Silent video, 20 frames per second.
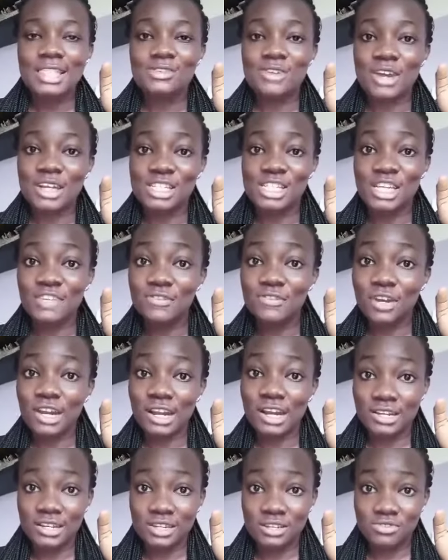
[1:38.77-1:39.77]
To achieve your
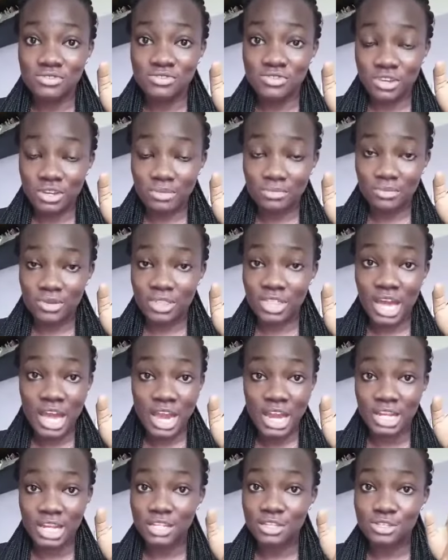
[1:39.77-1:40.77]
graduate dream with
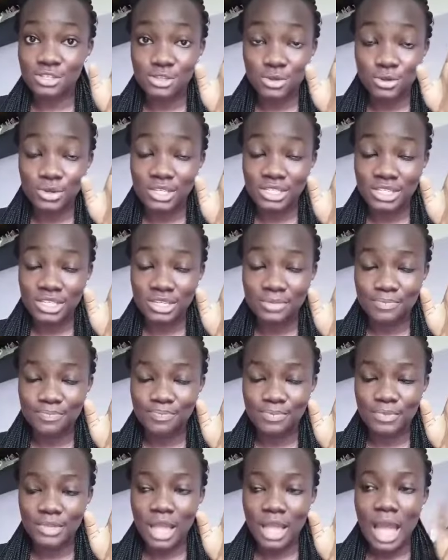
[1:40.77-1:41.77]
her is so easy.
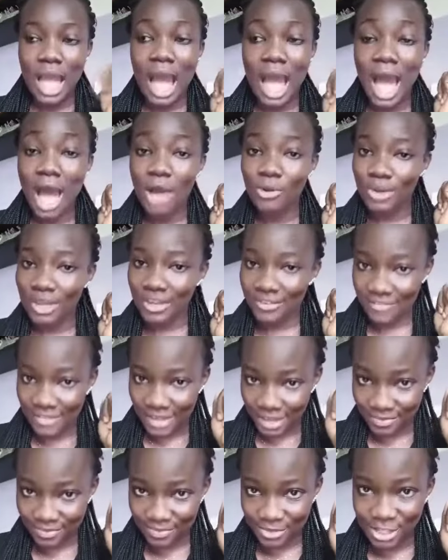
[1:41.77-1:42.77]

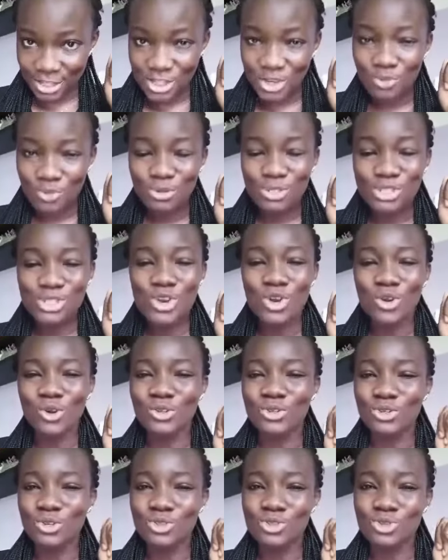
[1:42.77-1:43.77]
However, she will put you
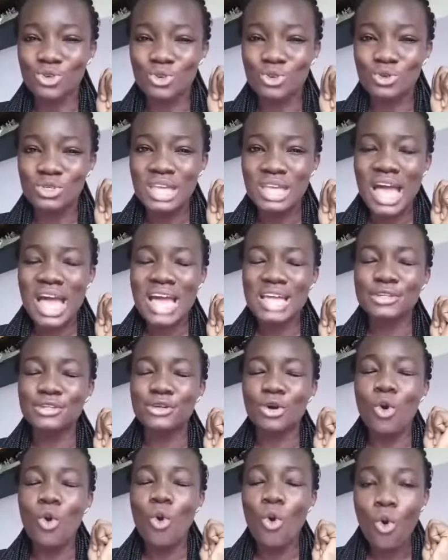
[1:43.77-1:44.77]
on your toes
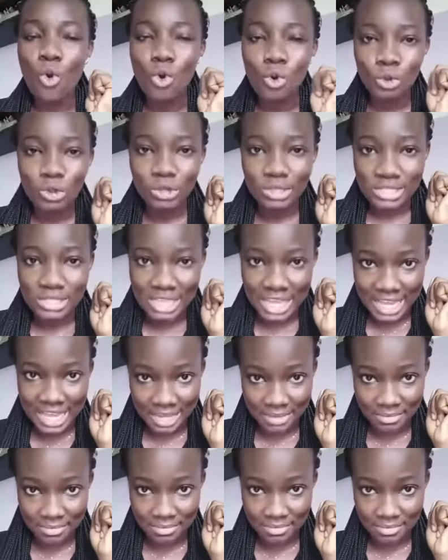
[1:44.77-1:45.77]
the whole
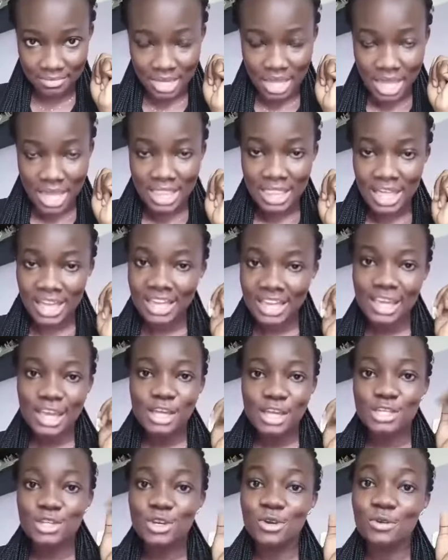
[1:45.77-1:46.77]
time.
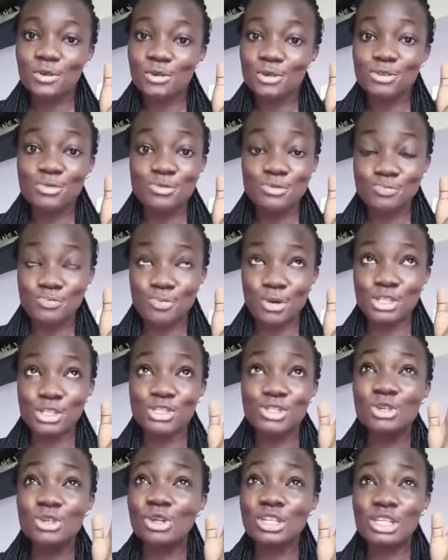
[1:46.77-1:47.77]
But you
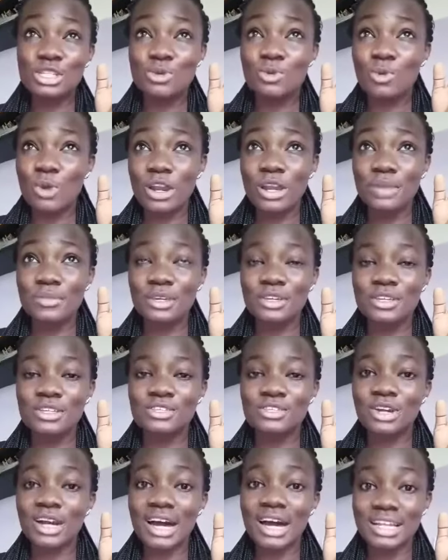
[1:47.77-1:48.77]
don't need to worry,
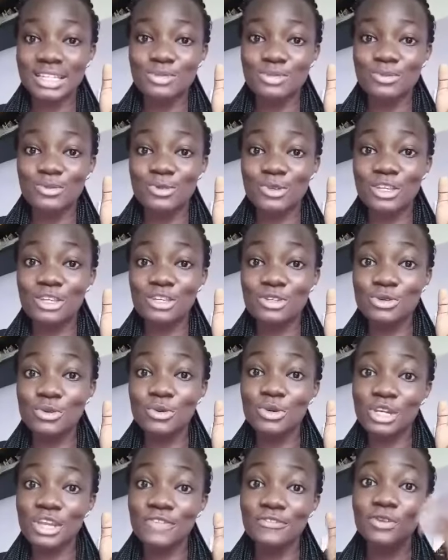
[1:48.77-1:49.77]
because
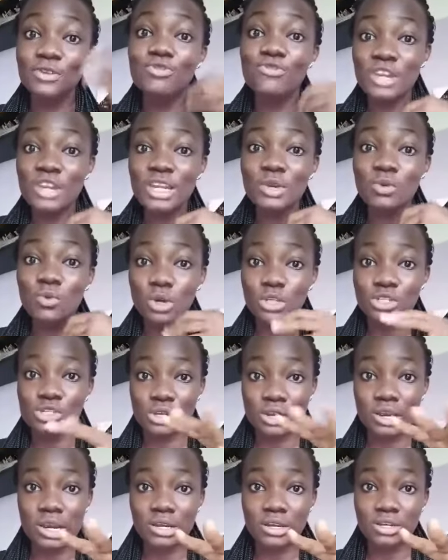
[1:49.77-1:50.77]
if you really want
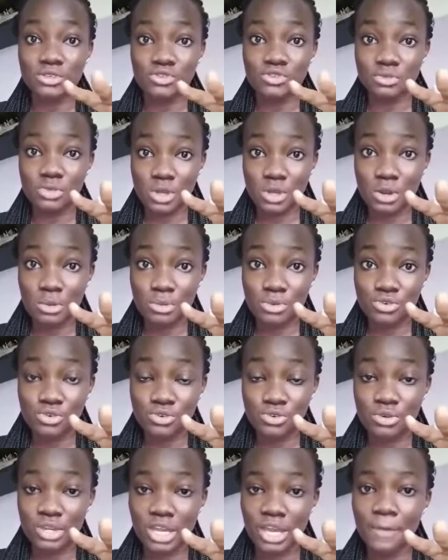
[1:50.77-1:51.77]
your graduate dream to come
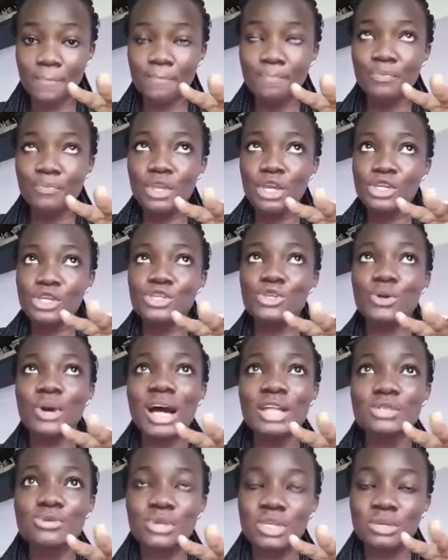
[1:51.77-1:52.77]
true, yeah, you
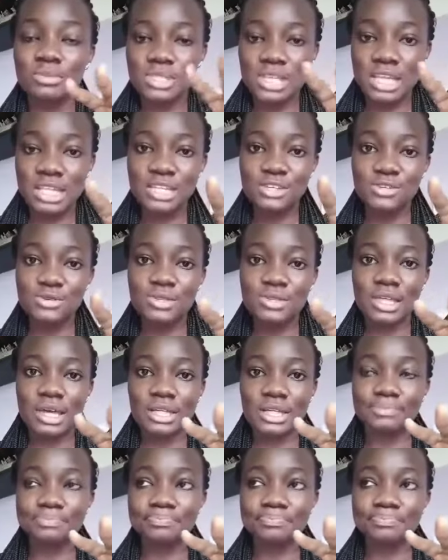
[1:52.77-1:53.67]
keep telling your